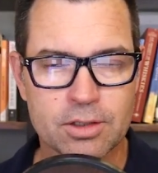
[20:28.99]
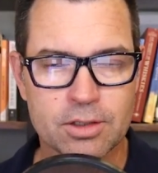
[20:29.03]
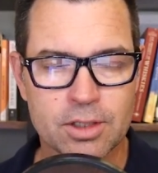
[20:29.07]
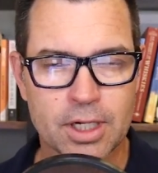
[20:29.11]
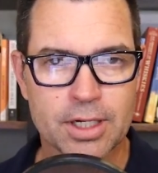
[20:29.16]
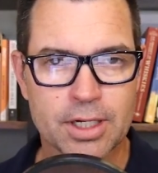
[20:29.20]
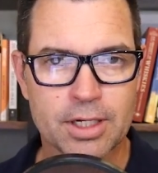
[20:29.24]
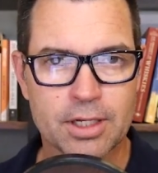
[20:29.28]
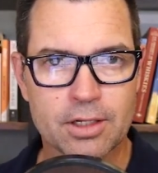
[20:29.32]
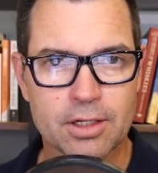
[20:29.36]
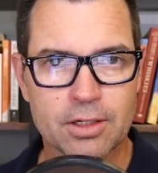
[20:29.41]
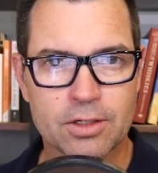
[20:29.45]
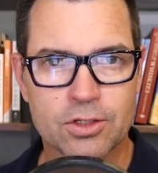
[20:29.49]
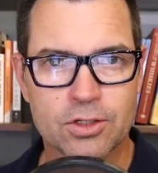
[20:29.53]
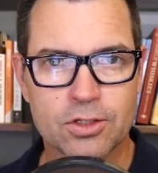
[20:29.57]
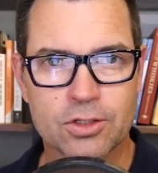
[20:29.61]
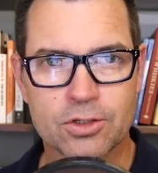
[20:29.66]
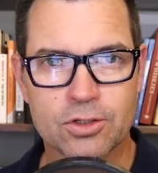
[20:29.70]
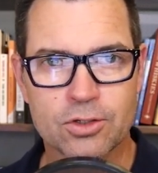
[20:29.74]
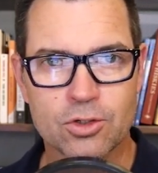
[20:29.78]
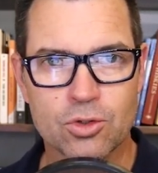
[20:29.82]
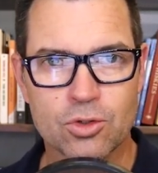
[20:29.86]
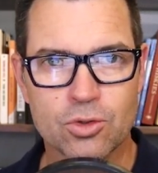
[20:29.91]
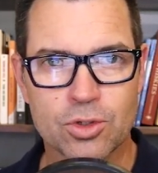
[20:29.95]
I need
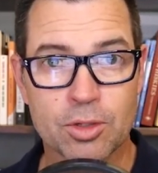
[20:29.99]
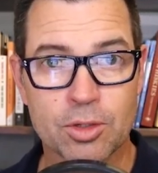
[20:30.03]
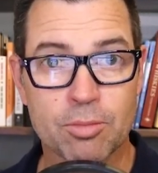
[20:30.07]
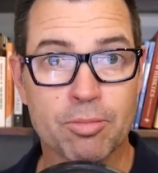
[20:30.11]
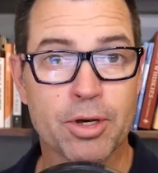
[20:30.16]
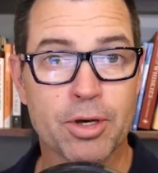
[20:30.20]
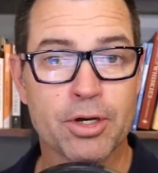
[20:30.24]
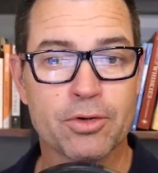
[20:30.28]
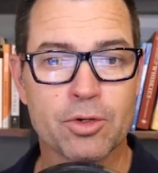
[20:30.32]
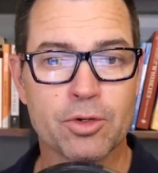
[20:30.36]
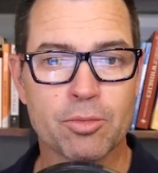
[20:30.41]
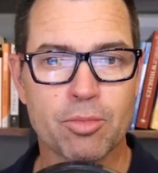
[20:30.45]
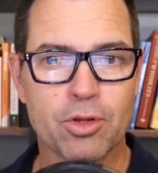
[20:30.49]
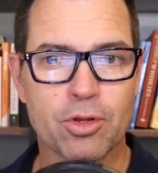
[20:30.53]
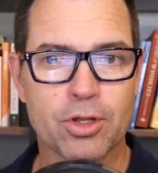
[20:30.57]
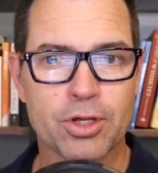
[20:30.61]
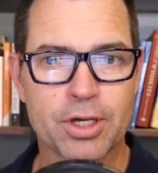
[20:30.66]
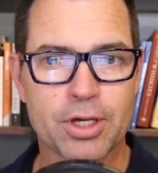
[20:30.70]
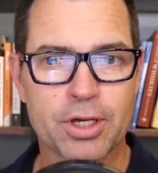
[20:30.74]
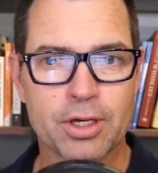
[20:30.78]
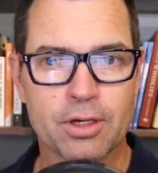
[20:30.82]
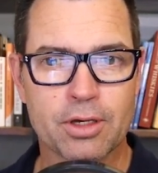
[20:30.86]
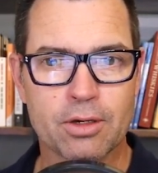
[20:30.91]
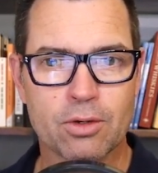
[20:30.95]
to get better at
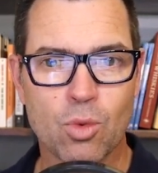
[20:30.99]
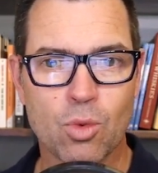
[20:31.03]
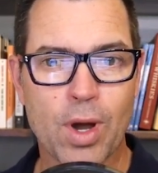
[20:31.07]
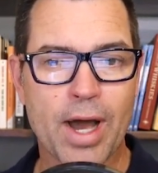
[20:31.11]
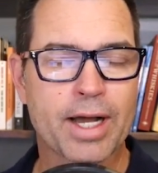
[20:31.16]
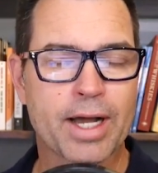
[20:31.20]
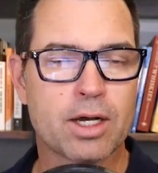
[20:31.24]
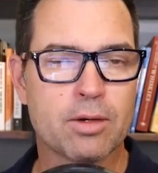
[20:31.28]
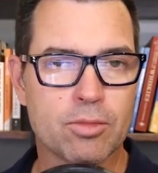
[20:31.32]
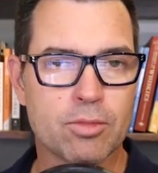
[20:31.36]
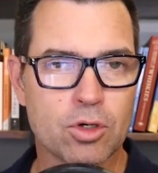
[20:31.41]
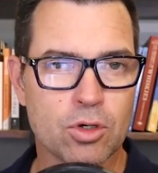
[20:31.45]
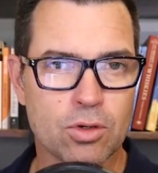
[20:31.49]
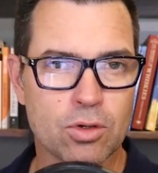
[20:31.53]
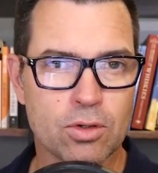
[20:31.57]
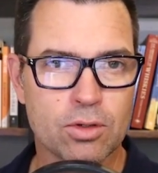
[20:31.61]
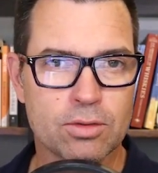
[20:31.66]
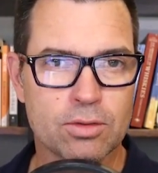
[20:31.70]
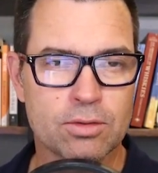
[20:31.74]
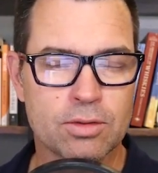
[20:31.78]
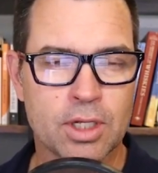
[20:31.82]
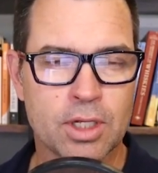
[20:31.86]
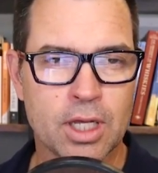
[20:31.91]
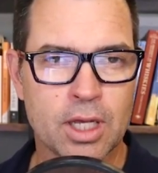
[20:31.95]
playing
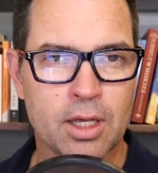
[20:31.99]
whack-a-mole.